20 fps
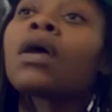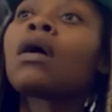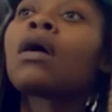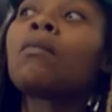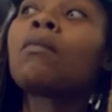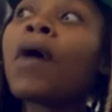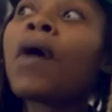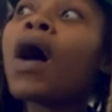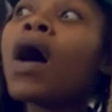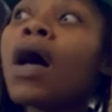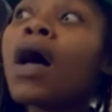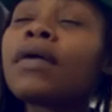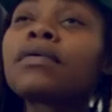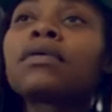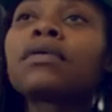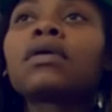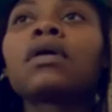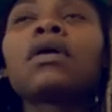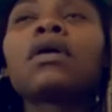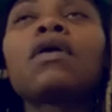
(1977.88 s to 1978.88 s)
but
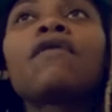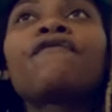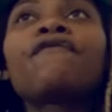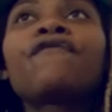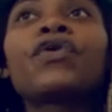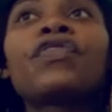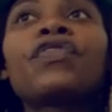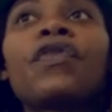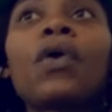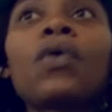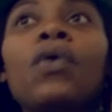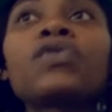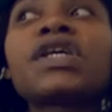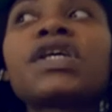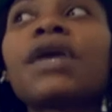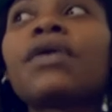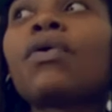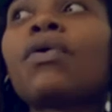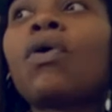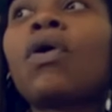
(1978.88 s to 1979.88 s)
for those
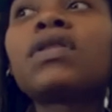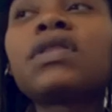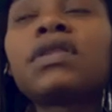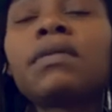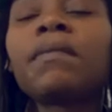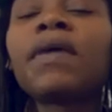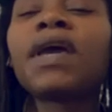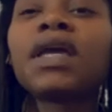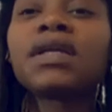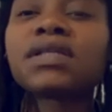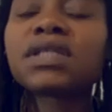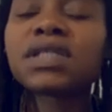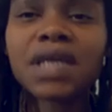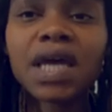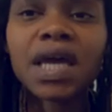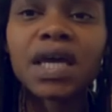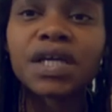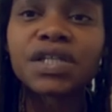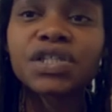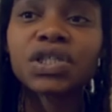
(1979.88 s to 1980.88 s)
that are on the main
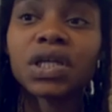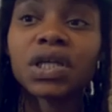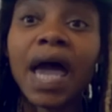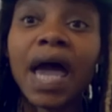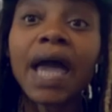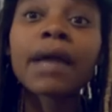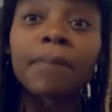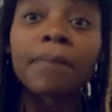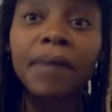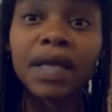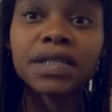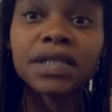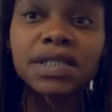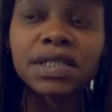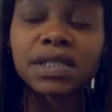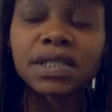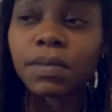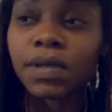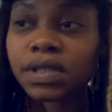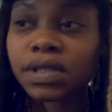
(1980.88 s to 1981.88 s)
stage, like Ben
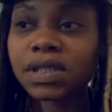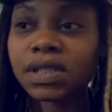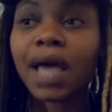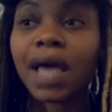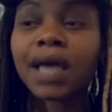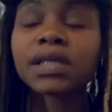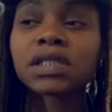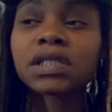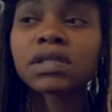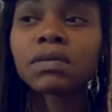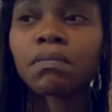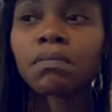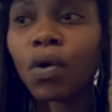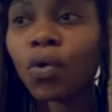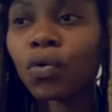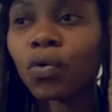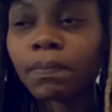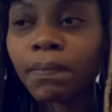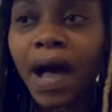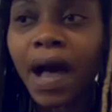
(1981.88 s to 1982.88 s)
Simmons, like
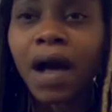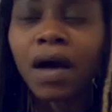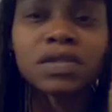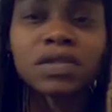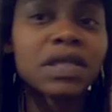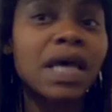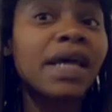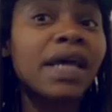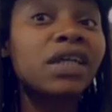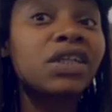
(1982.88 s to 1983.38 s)
Simone Biles, like a